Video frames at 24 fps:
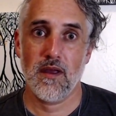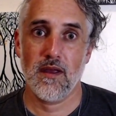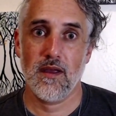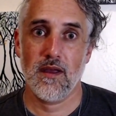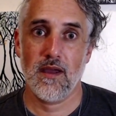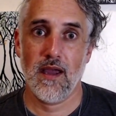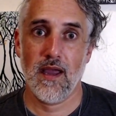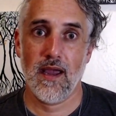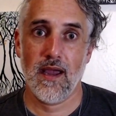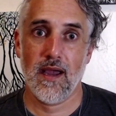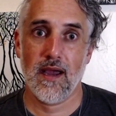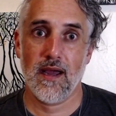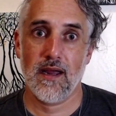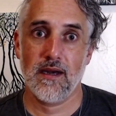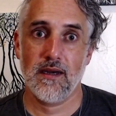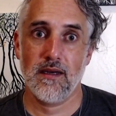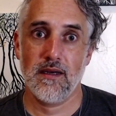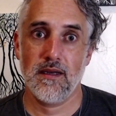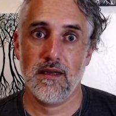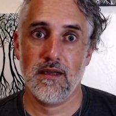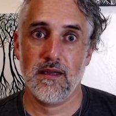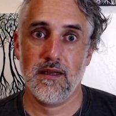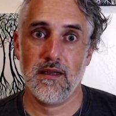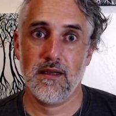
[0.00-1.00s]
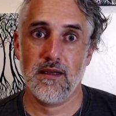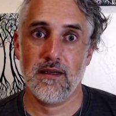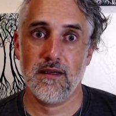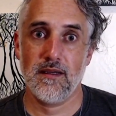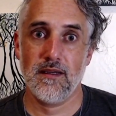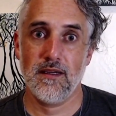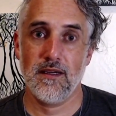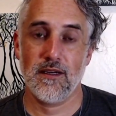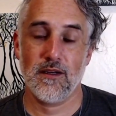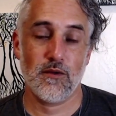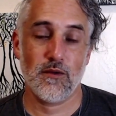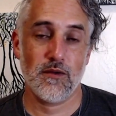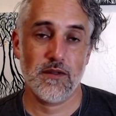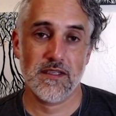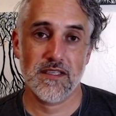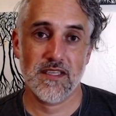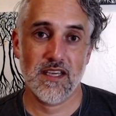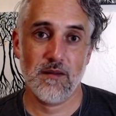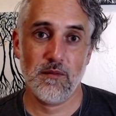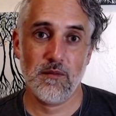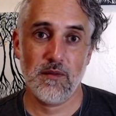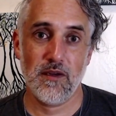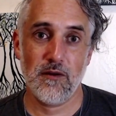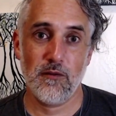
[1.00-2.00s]
And, you know, this
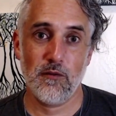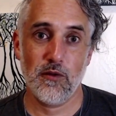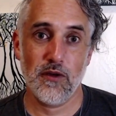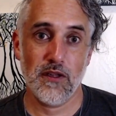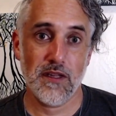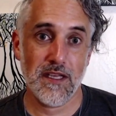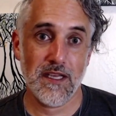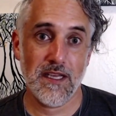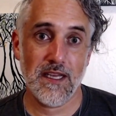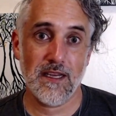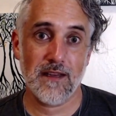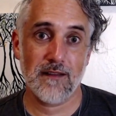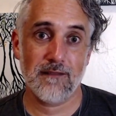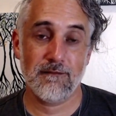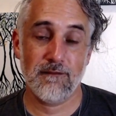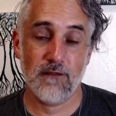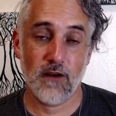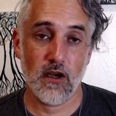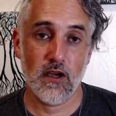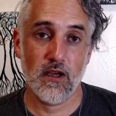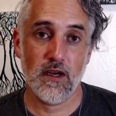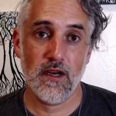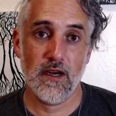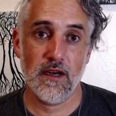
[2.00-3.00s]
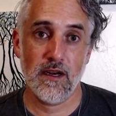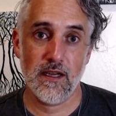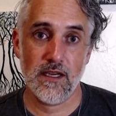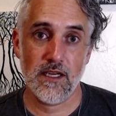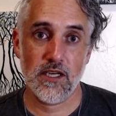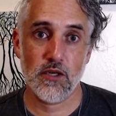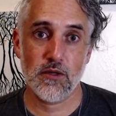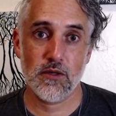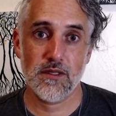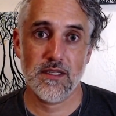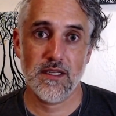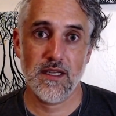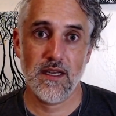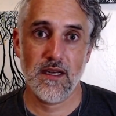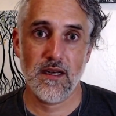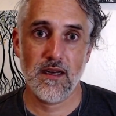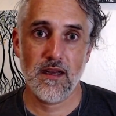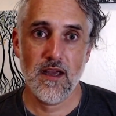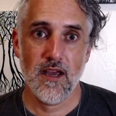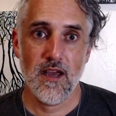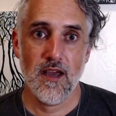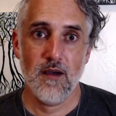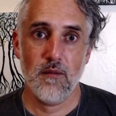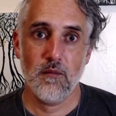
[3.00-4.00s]
could be really fun and interesting,
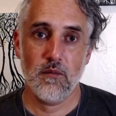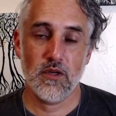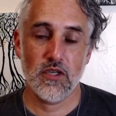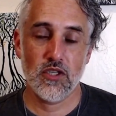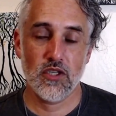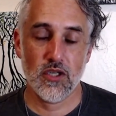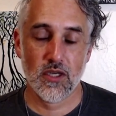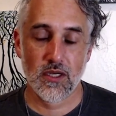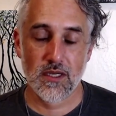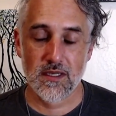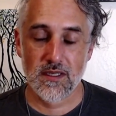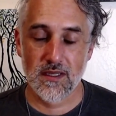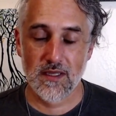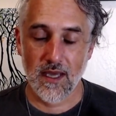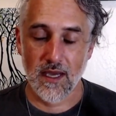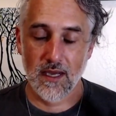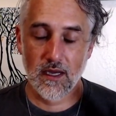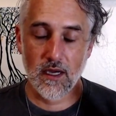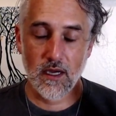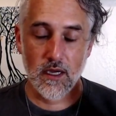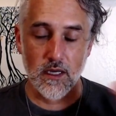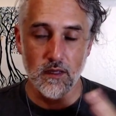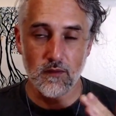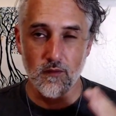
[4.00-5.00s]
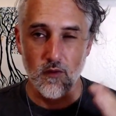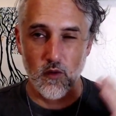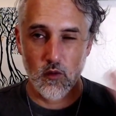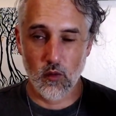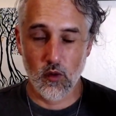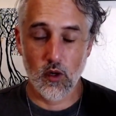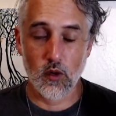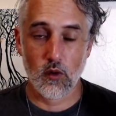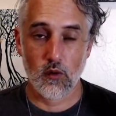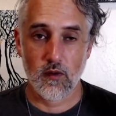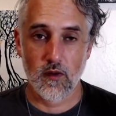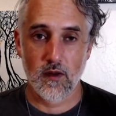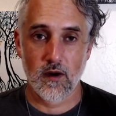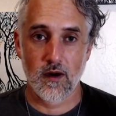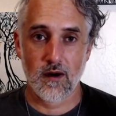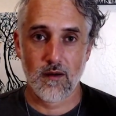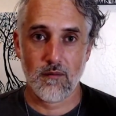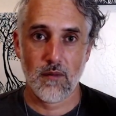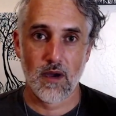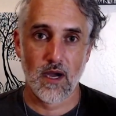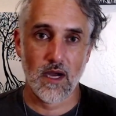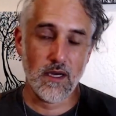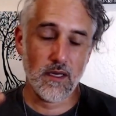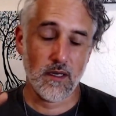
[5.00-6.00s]
but just that kind of growth in our
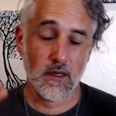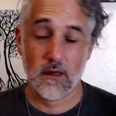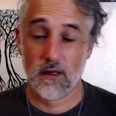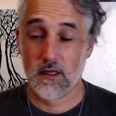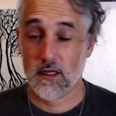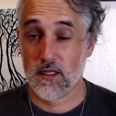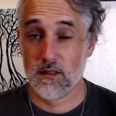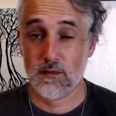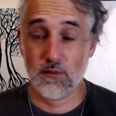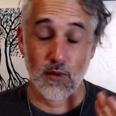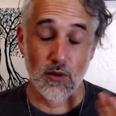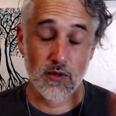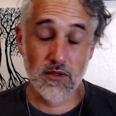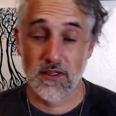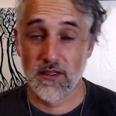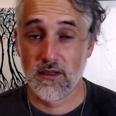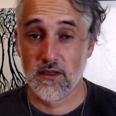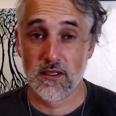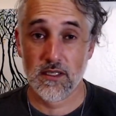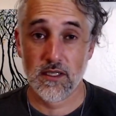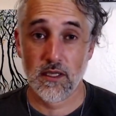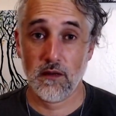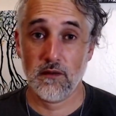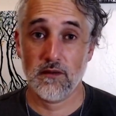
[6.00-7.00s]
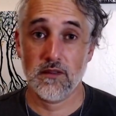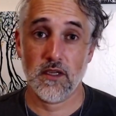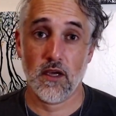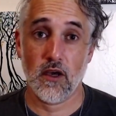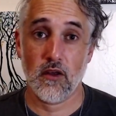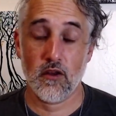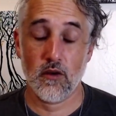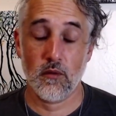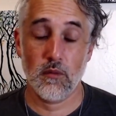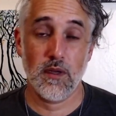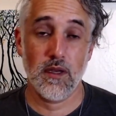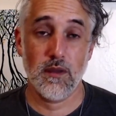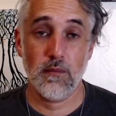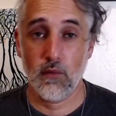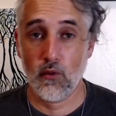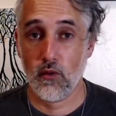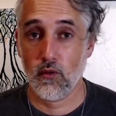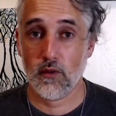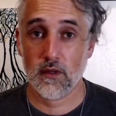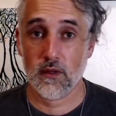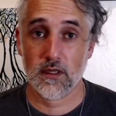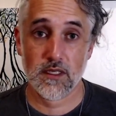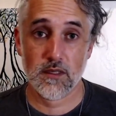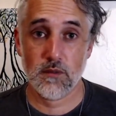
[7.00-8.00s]
mind and exposing ourselves to other people
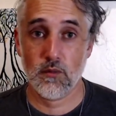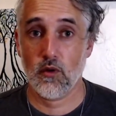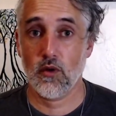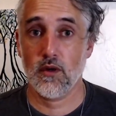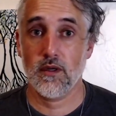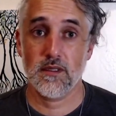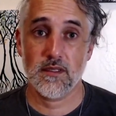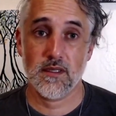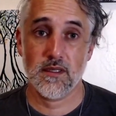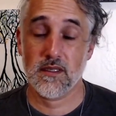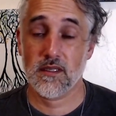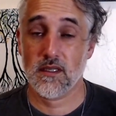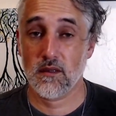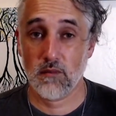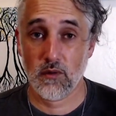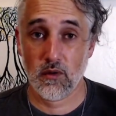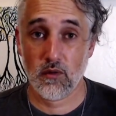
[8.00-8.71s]
and experiences can be